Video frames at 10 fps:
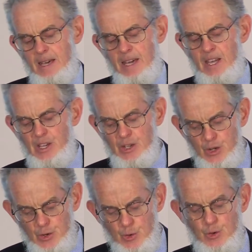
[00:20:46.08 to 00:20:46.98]
it
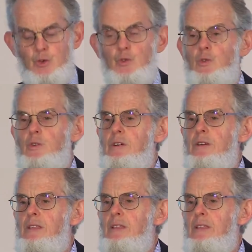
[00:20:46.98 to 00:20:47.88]
is true
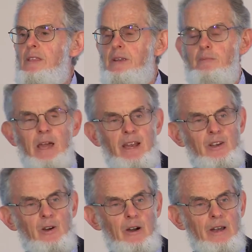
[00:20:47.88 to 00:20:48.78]
that
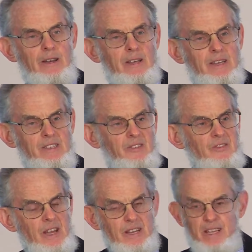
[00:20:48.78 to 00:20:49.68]
mankind is
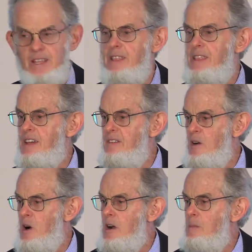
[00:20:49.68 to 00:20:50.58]
affecting the
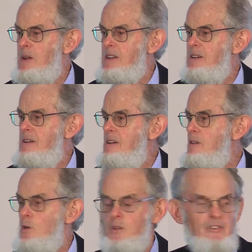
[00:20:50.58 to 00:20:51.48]
environment.
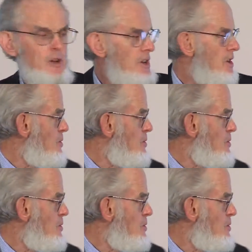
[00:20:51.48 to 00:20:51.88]
All you've got to do